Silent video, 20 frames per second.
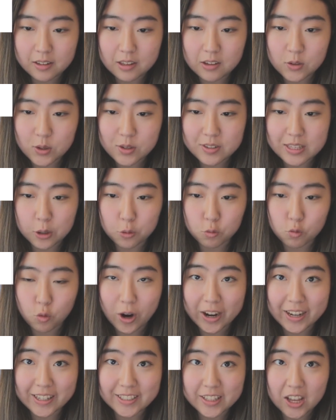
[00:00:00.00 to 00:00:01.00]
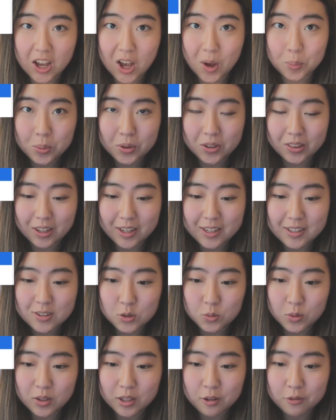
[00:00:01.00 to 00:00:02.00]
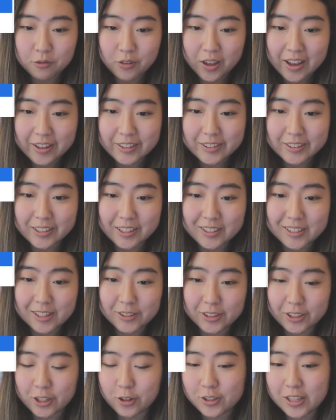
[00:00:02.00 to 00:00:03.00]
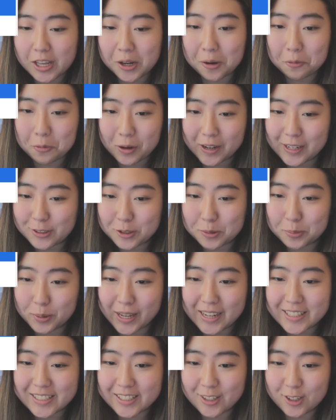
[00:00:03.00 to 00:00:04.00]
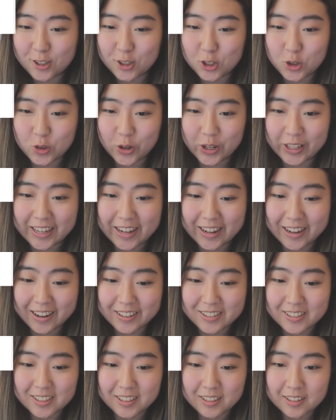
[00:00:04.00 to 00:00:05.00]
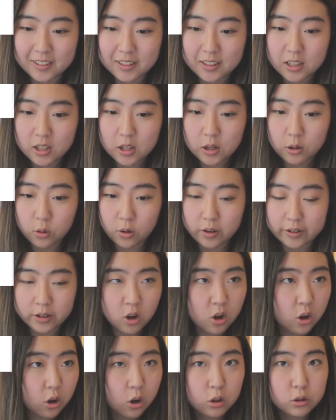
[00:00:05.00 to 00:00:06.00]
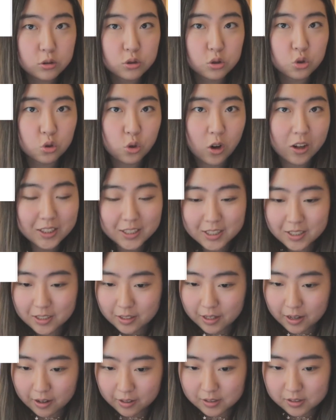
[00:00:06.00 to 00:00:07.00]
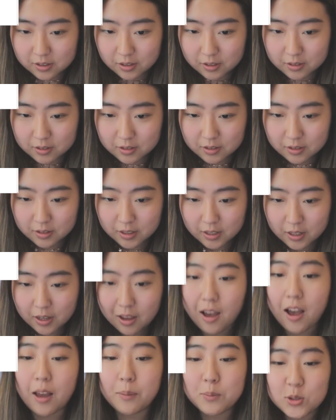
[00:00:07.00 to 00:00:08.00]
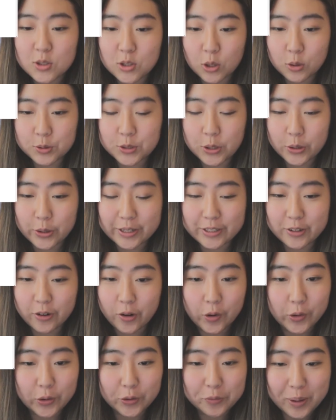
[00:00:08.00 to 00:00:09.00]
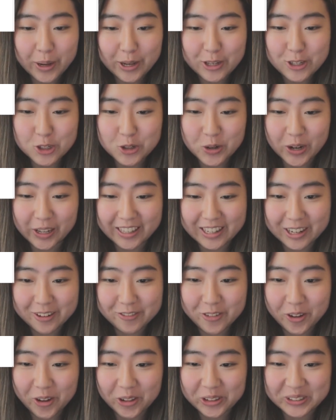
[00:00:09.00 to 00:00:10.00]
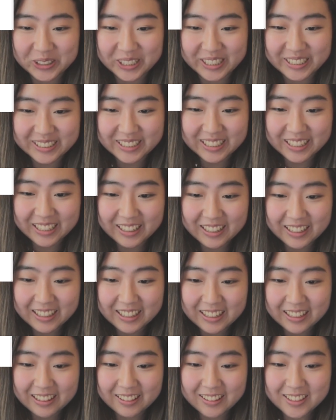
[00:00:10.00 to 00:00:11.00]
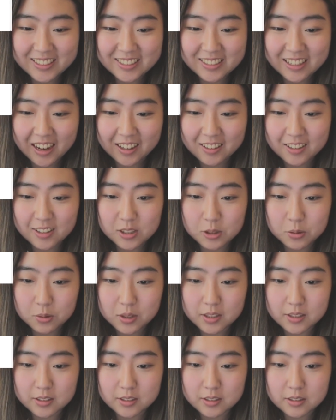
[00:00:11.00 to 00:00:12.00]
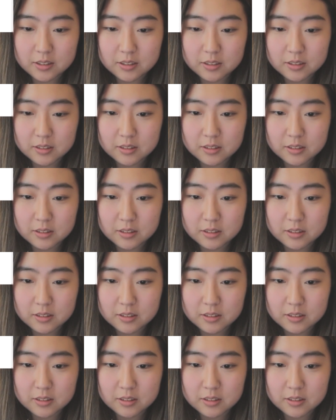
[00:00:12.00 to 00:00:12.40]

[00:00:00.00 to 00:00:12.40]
if you say rise up lights really fast, it sounds like you're saying razor blades in an Australian accent or an Australian accent. I'm so sorry to all of my Australian followers. Let's take this quiz.